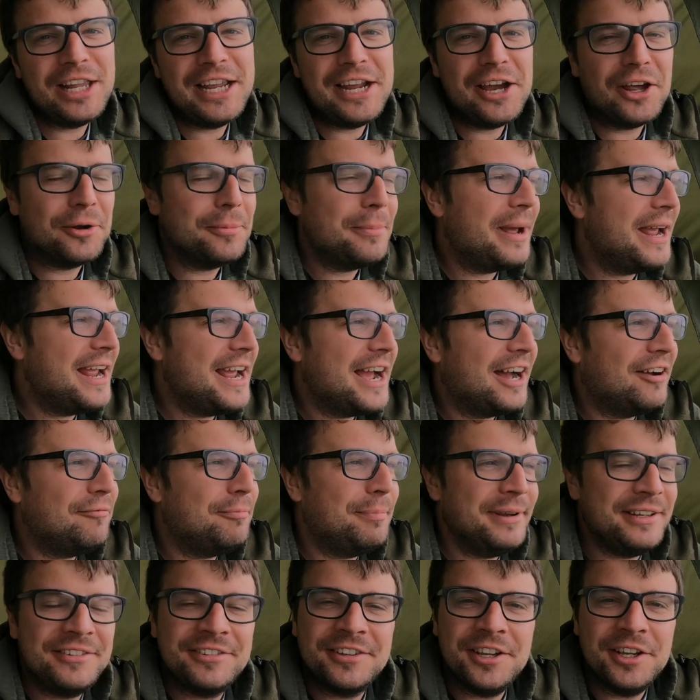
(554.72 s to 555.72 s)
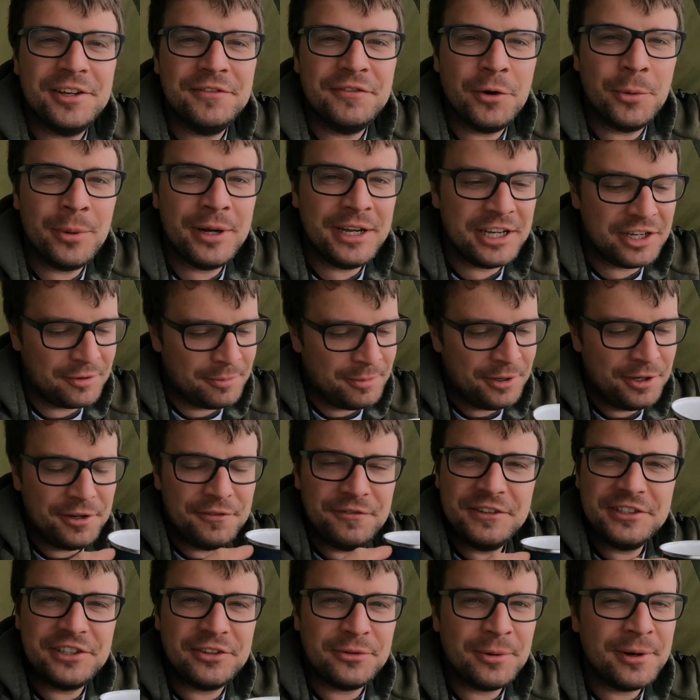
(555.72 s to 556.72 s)
Leon may have biscuit of the week,
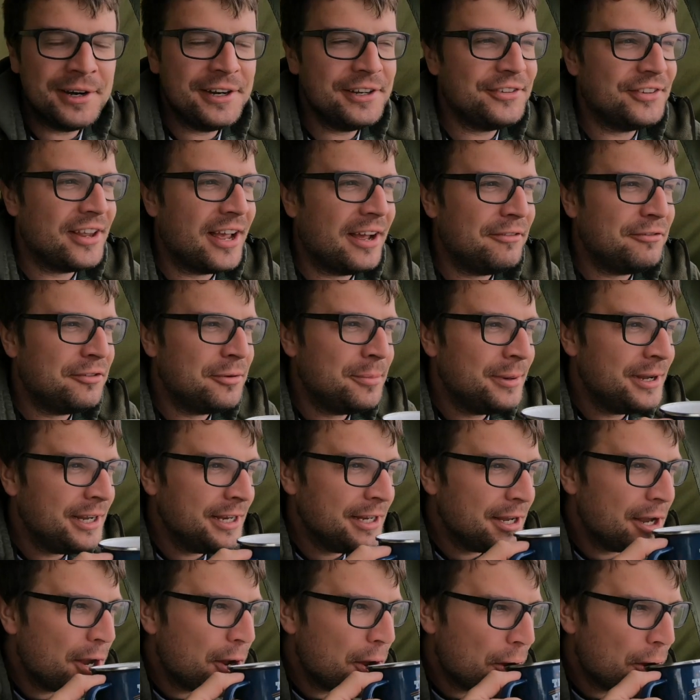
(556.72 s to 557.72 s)
but this is where it's at for me.